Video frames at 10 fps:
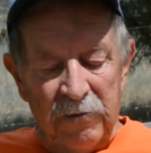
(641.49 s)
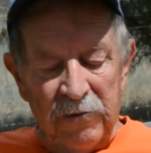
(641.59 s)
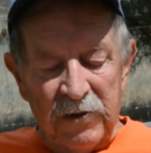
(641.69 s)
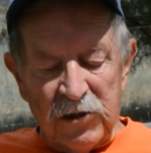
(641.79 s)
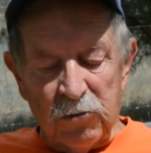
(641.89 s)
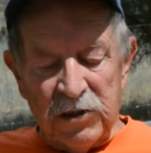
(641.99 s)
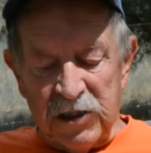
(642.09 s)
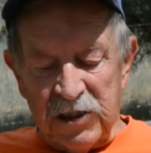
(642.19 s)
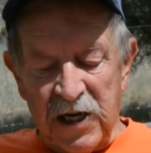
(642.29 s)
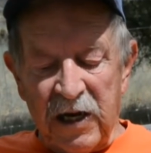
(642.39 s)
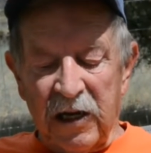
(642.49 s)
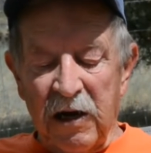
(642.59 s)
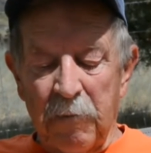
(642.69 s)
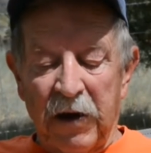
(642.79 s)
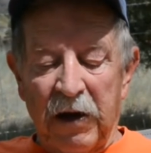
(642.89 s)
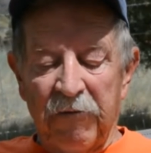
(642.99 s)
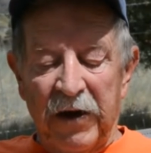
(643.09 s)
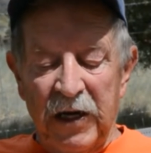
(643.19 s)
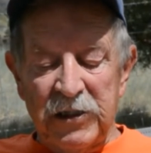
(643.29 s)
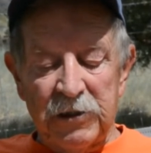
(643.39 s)
This was the second coming of
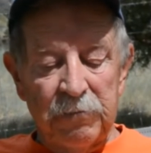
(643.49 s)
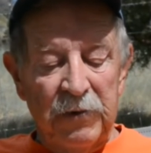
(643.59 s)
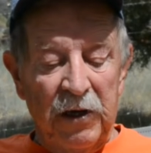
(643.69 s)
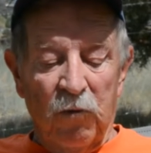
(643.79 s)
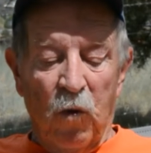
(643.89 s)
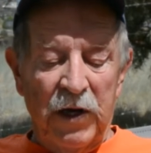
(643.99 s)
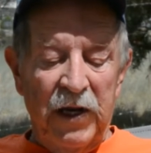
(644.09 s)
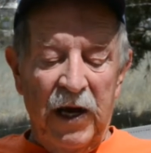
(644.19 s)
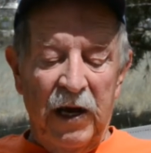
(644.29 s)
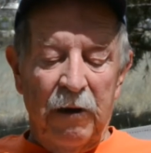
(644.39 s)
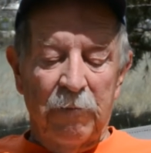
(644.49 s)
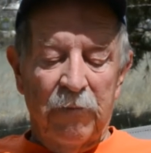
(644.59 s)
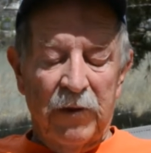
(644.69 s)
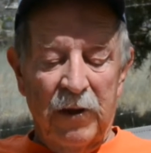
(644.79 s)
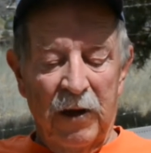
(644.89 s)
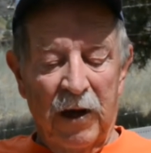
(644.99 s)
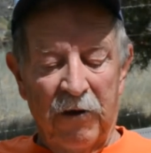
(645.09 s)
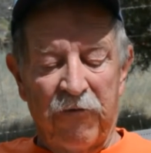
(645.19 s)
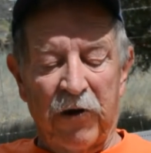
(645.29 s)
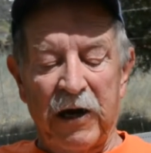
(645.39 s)
age in one day. I
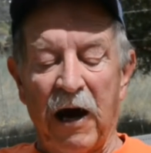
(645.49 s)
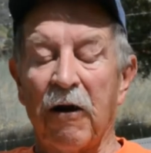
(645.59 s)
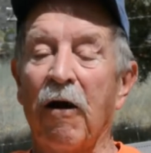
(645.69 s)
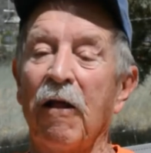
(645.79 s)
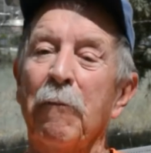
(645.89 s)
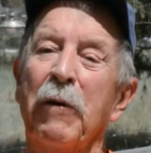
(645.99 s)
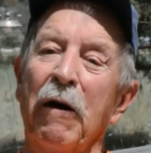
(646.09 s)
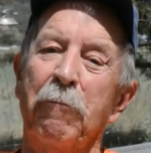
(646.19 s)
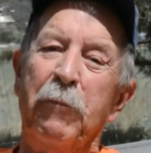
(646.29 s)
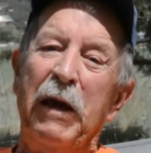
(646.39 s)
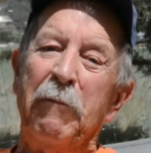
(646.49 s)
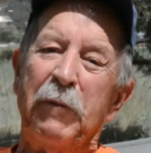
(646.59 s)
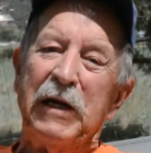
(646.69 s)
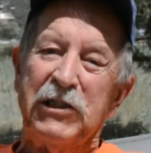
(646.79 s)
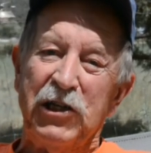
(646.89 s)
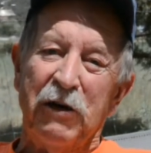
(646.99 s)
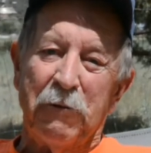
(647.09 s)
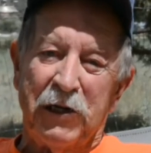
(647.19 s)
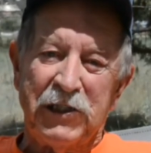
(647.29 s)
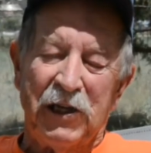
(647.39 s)
forgot all about peeping
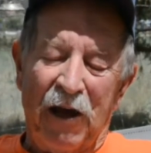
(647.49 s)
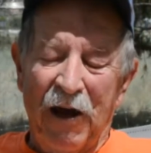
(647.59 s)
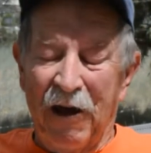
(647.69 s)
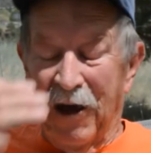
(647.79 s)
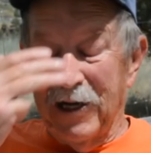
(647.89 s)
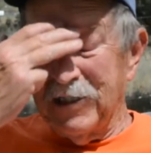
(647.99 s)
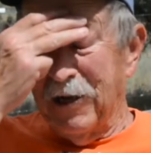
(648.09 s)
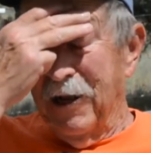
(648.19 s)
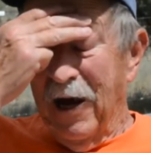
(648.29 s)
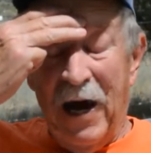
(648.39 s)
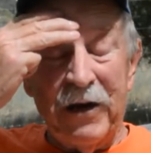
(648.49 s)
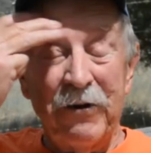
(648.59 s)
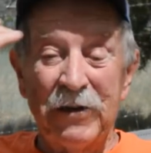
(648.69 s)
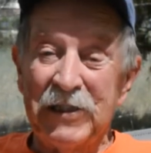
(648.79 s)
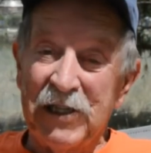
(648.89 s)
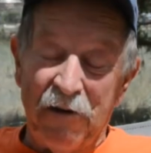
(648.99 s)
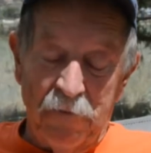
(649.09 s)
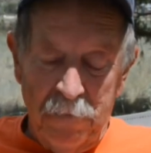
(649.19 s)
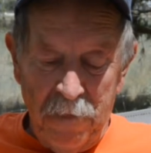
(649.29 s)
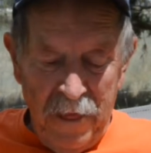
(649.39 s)
chicks. I said, I couldn't save
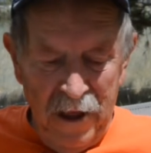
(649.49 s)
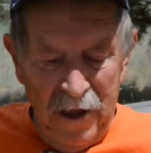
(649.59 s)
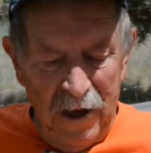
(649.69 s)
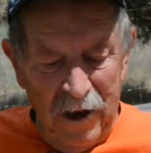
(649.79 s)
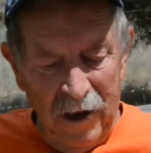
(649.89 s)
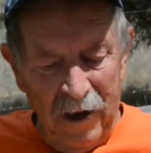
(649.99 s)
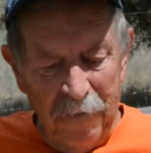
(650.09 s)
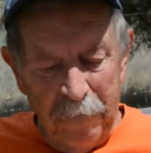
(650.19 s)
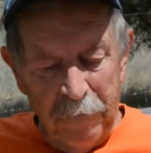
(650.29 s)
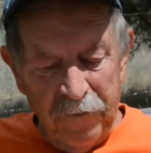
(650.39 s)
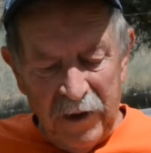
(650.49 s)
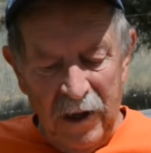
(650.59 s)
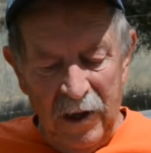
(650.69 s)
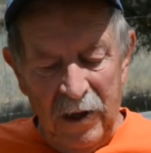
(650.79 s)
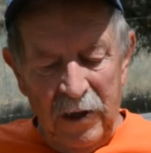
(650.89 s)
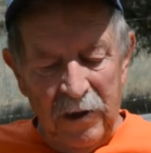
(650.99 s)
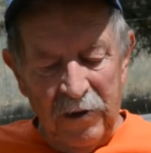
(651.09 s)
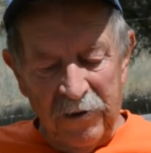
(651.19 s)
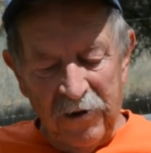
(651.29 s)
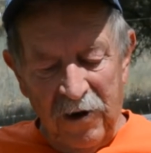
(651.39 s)
them.
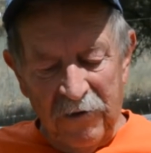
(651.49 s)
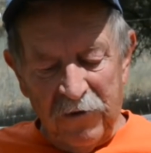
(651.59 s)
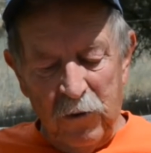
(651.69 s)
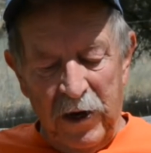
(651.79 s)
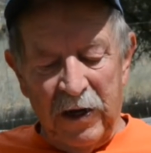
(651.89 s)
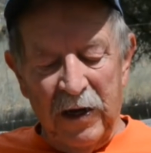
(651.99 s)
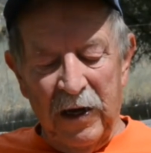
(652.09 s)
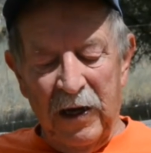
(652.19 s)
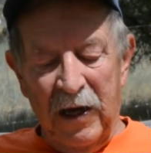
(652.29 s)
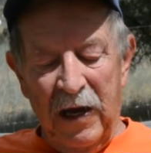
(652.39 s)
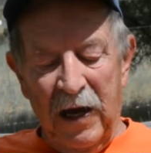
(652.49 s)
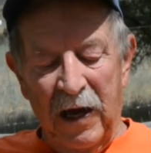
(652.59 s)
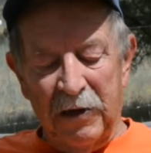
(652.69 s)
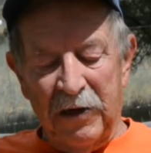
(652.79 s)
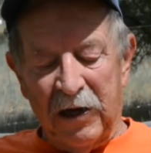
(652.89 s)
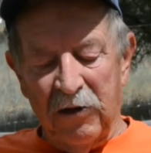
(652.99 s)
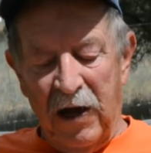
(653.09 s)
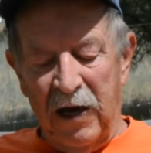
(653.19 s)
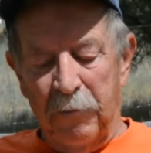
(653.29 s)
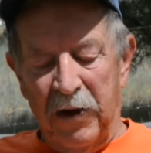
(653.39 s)
The thought of quitting had
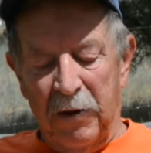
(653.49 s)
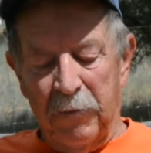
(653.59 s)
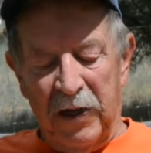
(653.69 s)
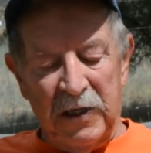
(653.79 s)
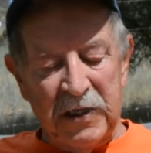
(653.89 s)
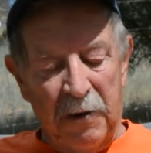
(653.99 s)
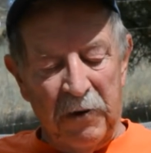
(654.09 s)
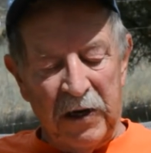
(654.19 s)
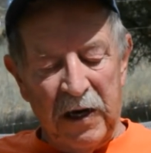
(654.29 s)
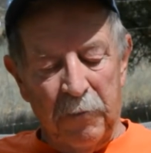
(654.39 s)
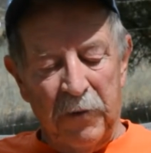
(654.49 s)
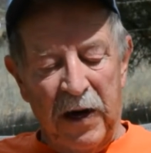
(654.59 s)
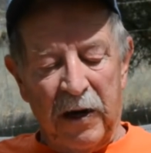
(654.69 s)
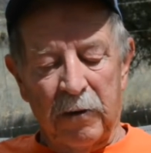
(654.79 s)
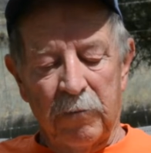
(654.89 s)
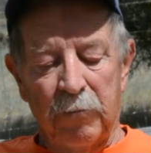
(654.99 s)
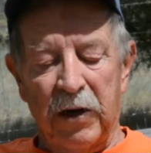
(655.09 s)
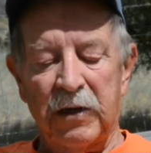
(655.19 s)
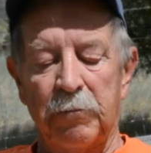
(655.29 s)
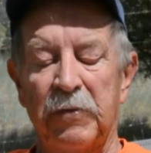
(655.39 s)
declined a bit by the time I got back.
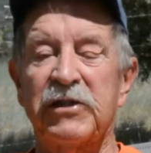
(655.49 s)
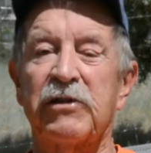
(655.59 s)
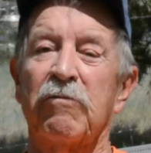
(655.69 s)
Mr.